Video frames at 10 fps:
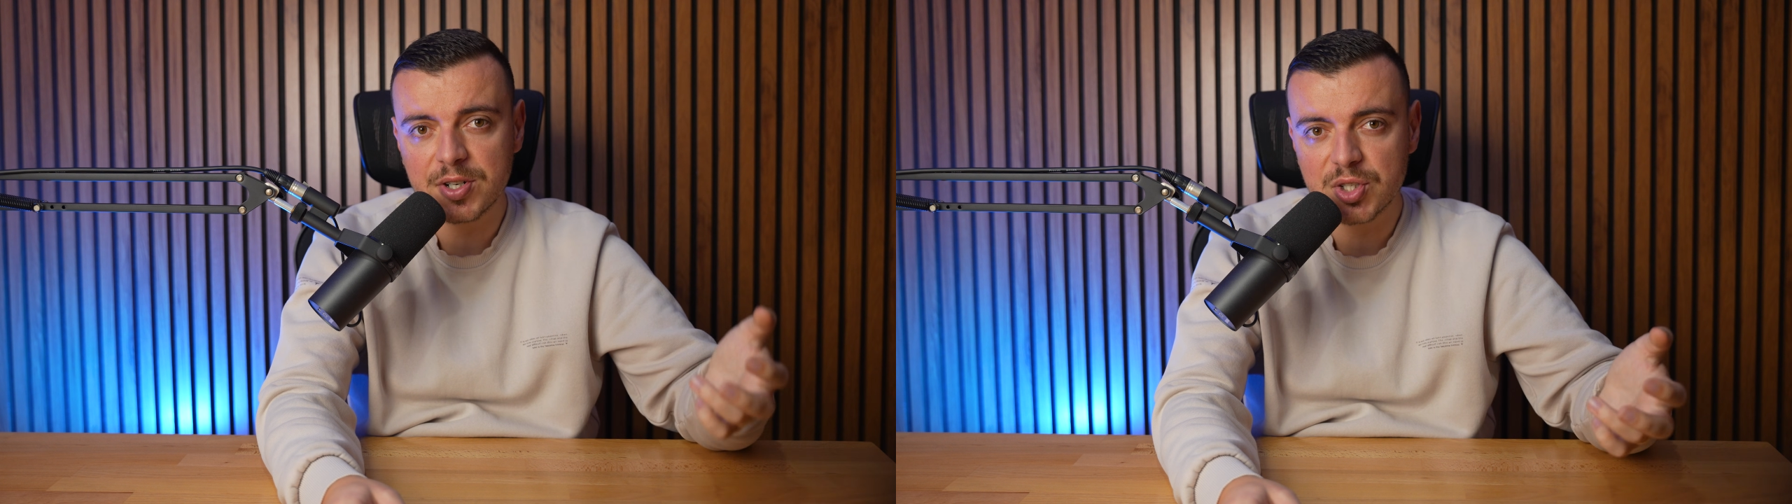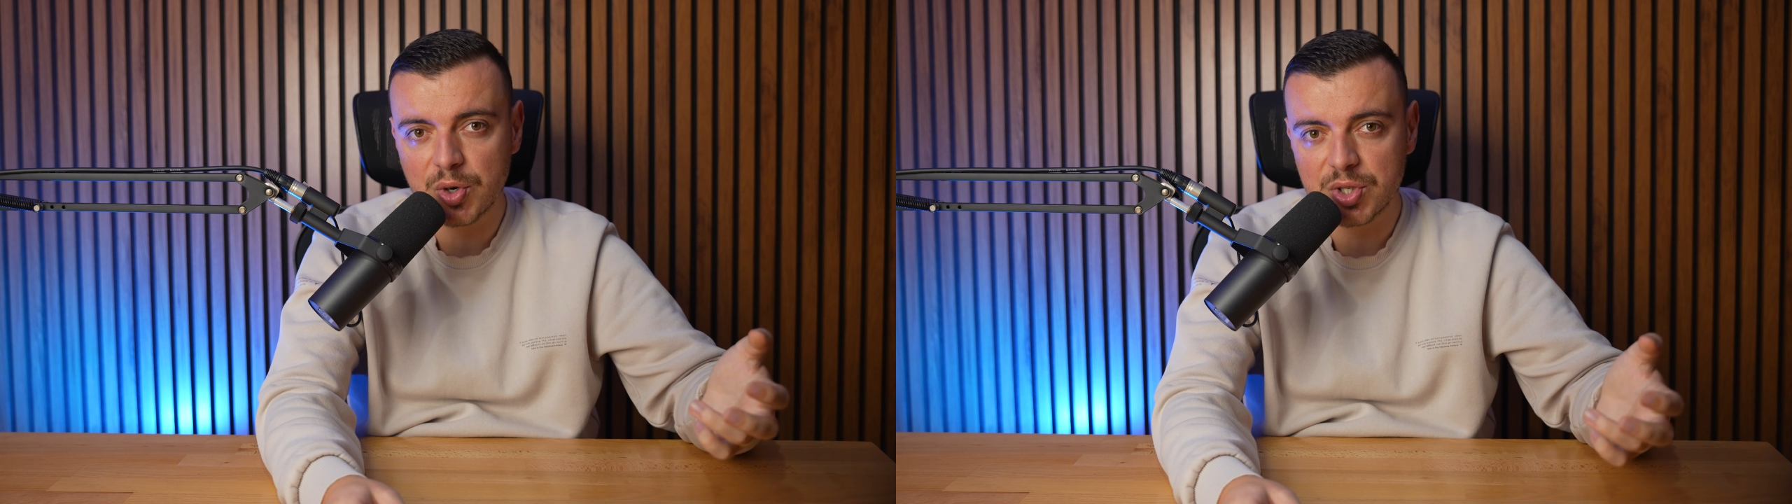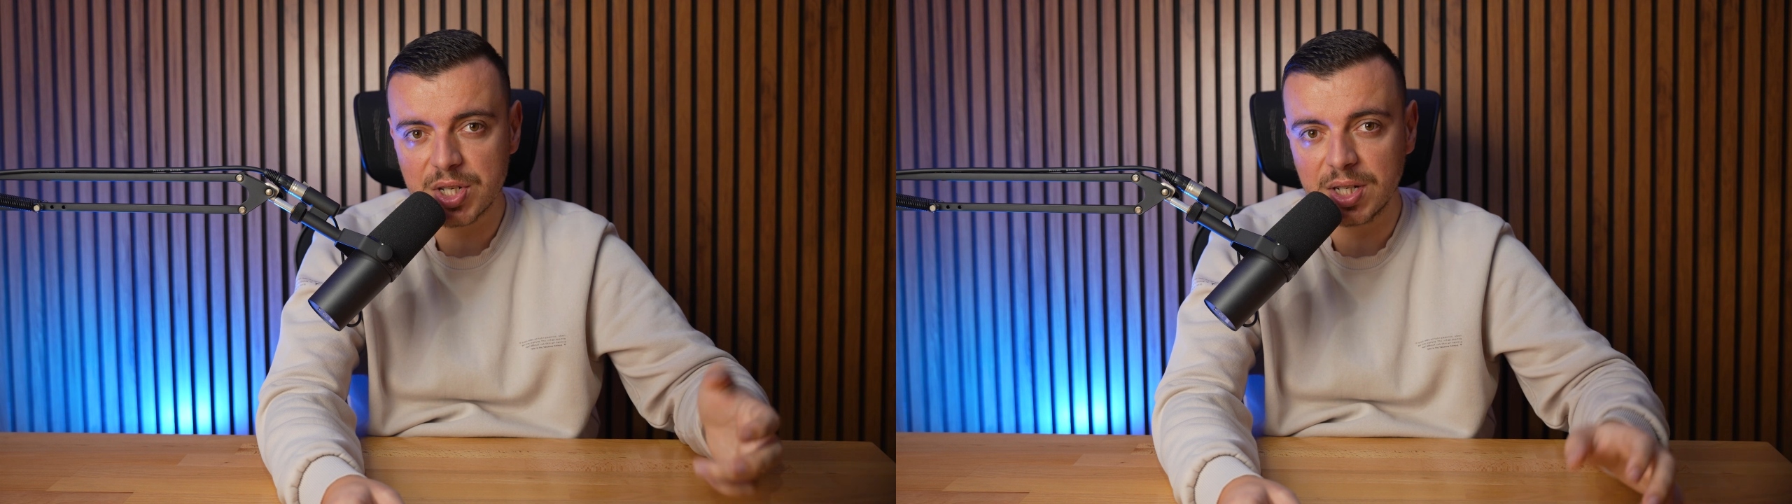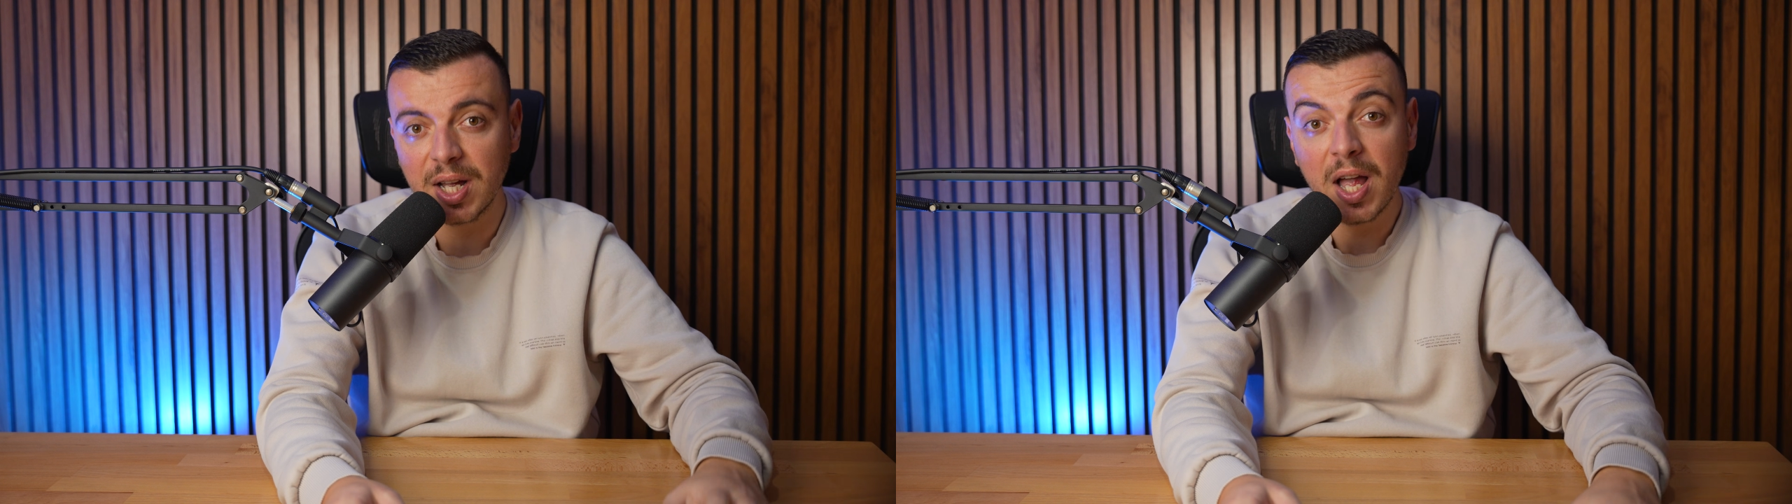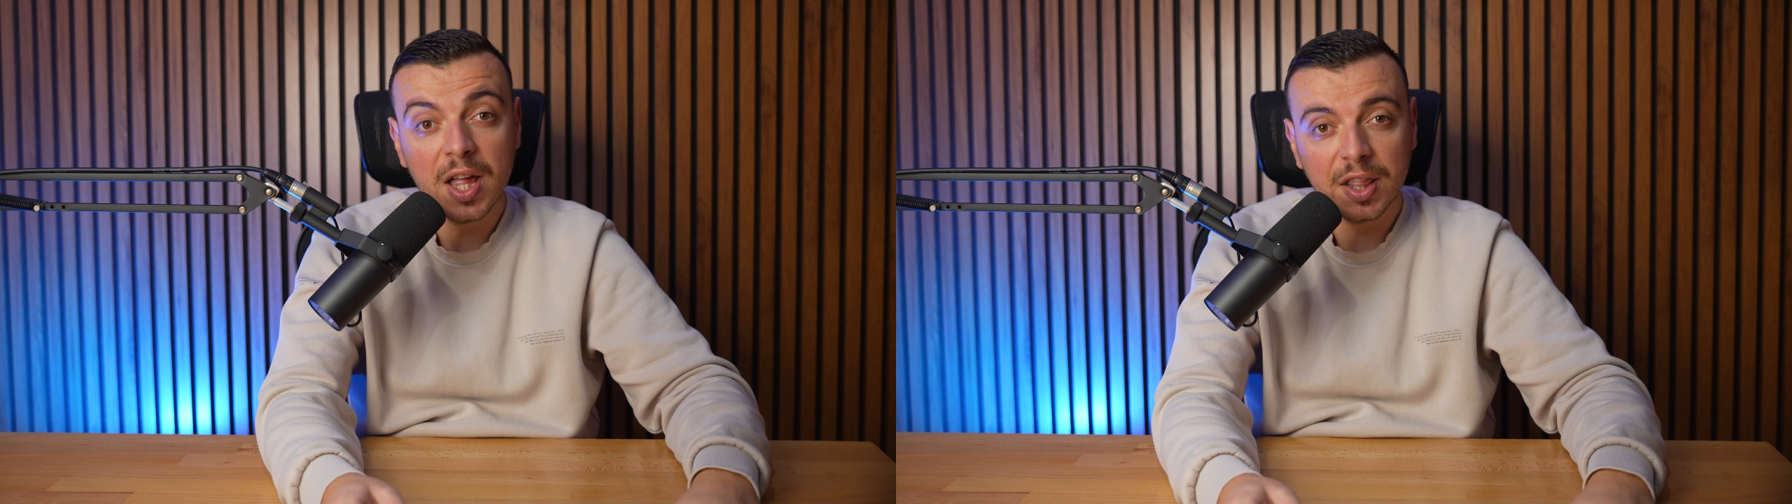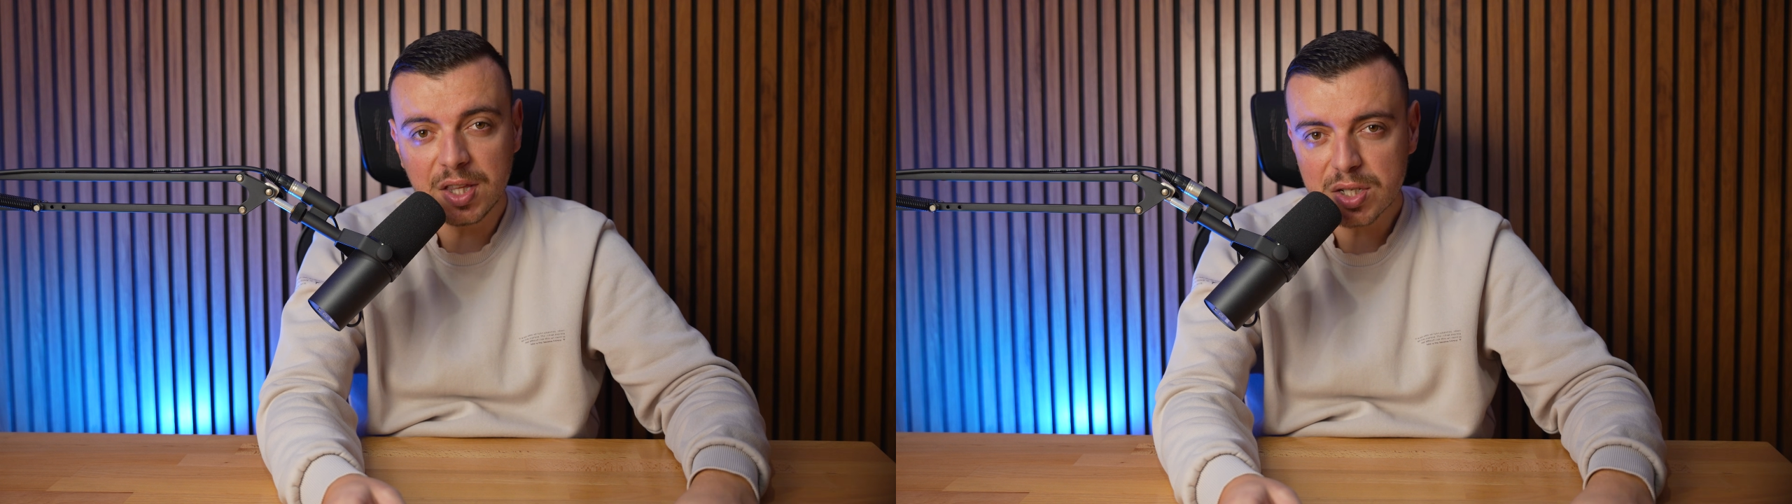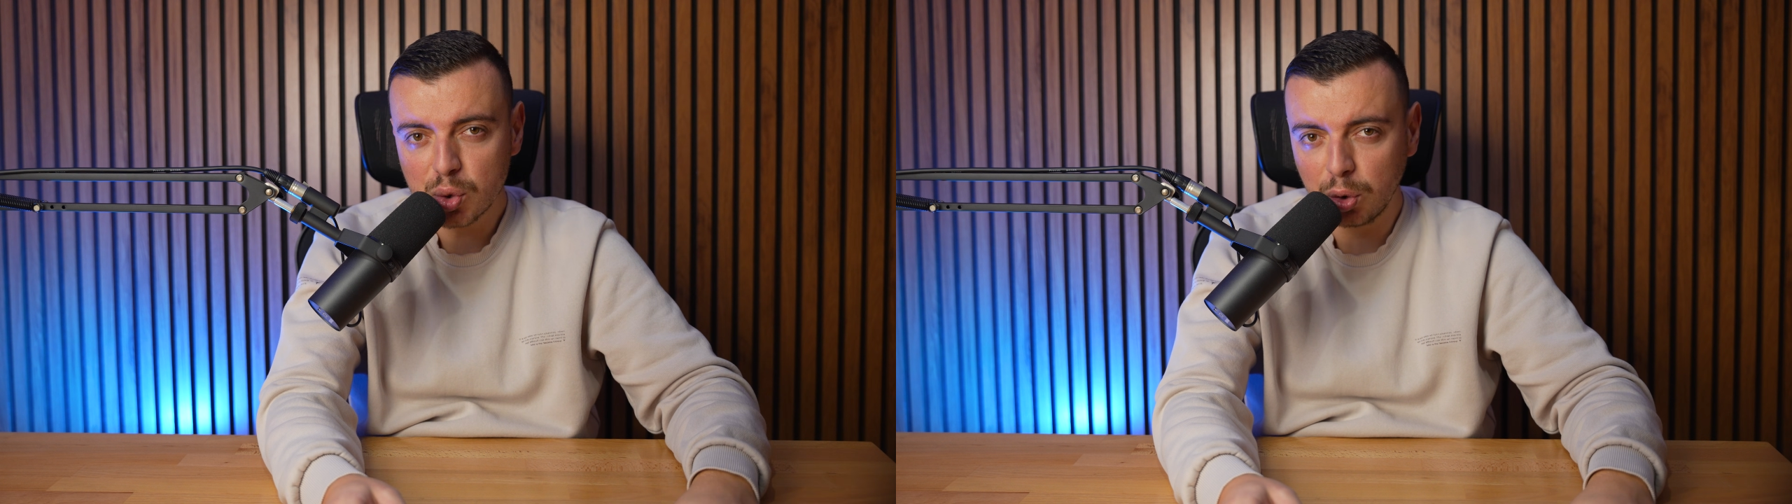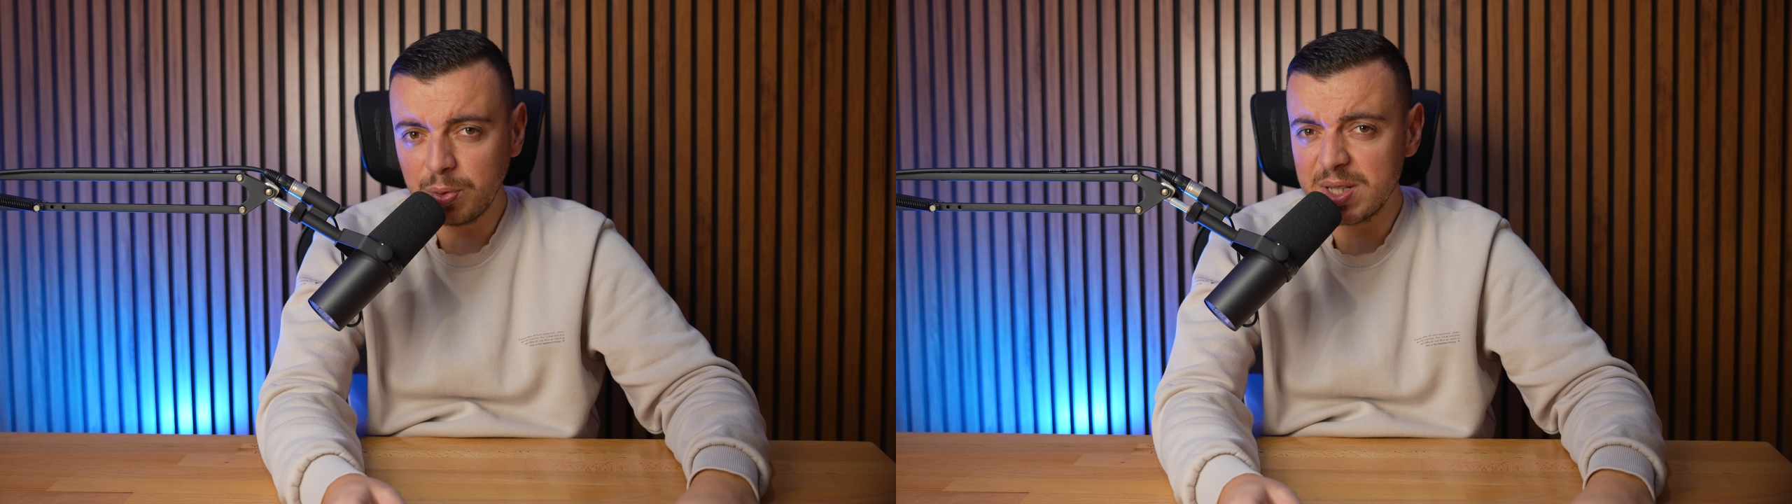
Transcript: sourcing, this tool